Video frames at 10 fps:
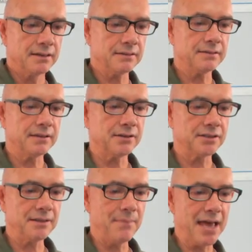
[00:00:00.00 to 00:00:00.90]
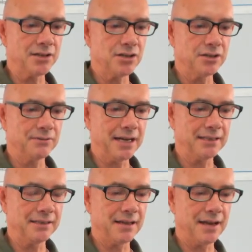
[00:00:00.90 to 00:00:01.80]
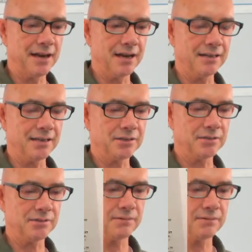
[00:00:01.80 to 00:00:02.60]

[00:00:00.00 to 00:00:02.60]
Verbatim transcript: There's the menu right there. Let's